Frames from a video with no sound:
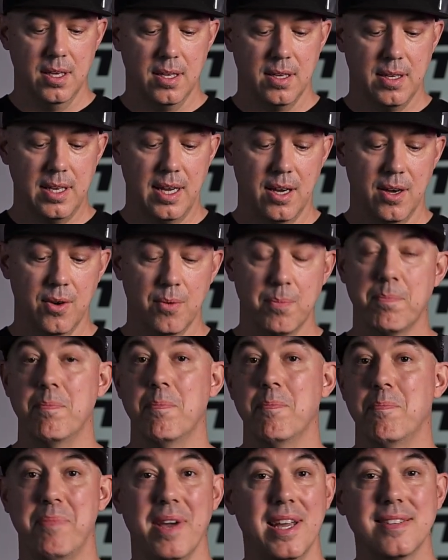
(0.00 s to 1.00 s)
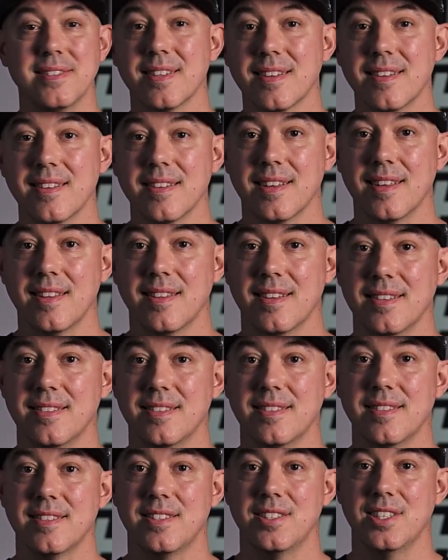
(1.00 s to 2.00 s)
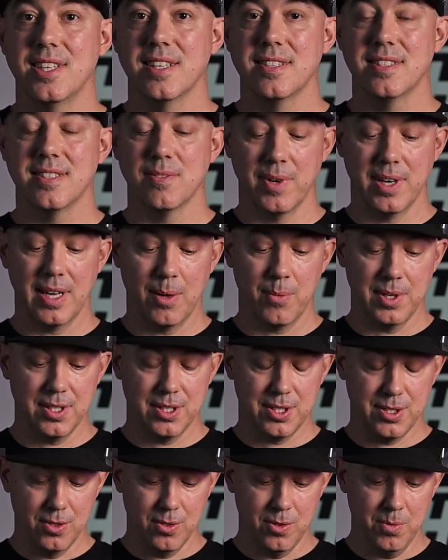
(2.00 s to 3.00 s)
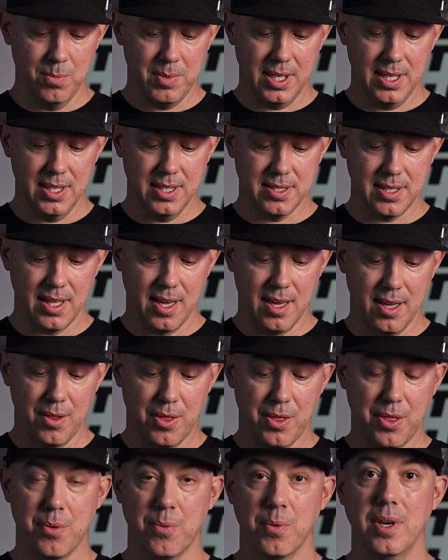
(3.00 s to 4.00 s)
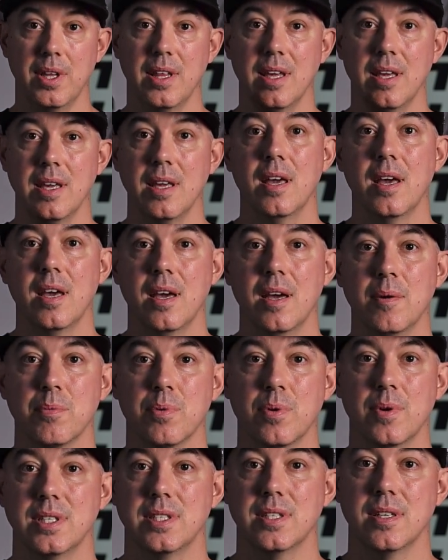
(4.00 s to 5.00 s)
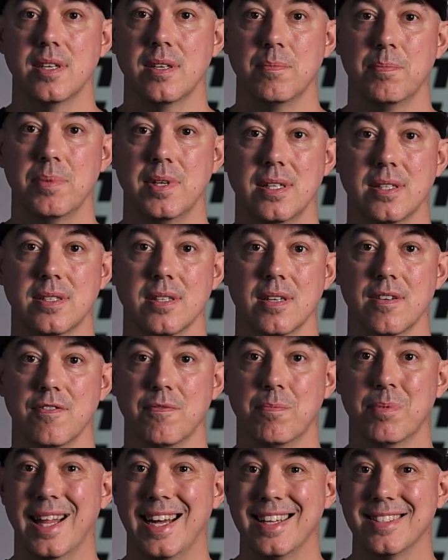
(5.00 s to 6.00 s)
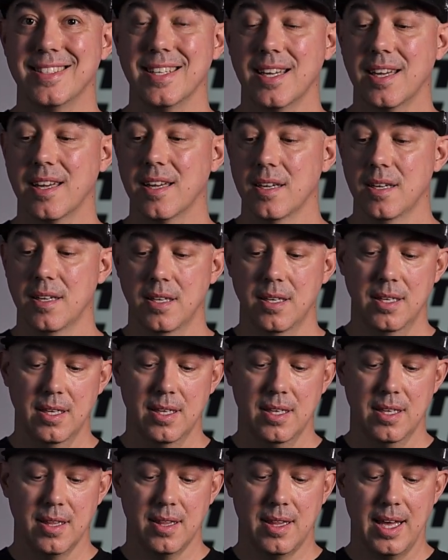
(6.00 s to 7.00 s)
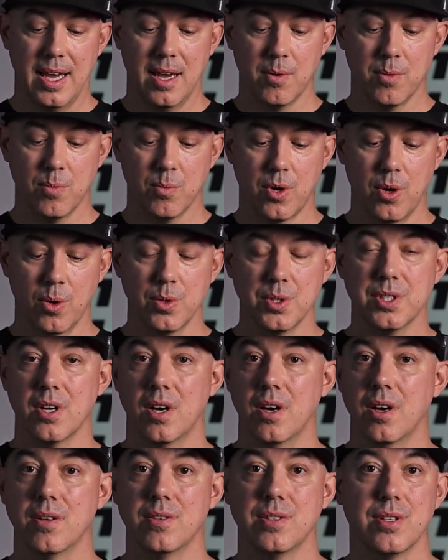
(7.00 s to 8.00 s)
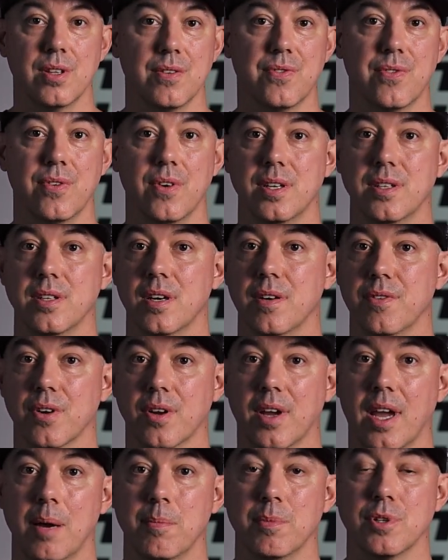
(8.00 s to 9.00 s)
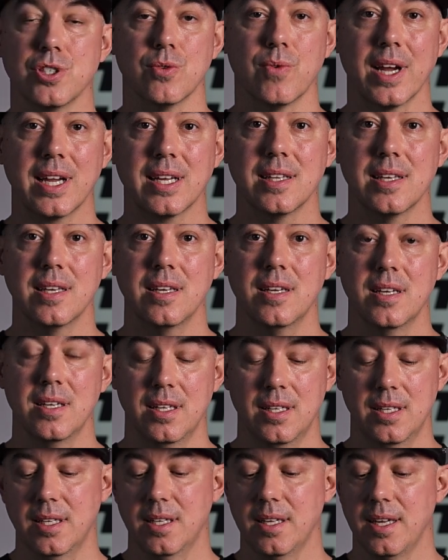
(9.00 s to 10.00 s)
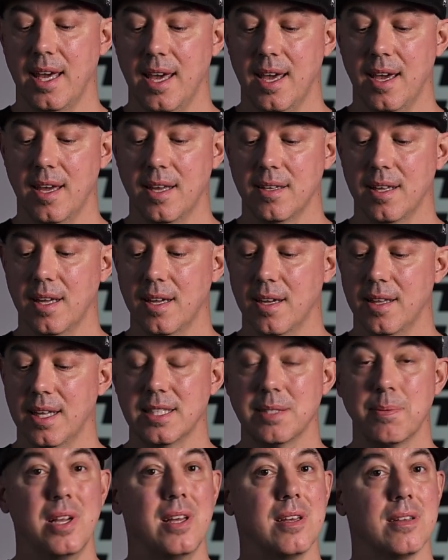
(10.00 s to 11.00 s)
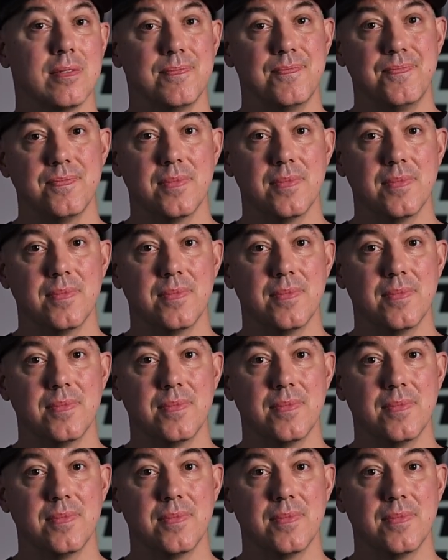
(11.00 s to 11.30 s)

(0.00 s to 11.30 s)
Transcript: Now, basically, this is just what I would assume is a 3D printed piece of plastic that goes onto the front of your camera directly. And that's about it.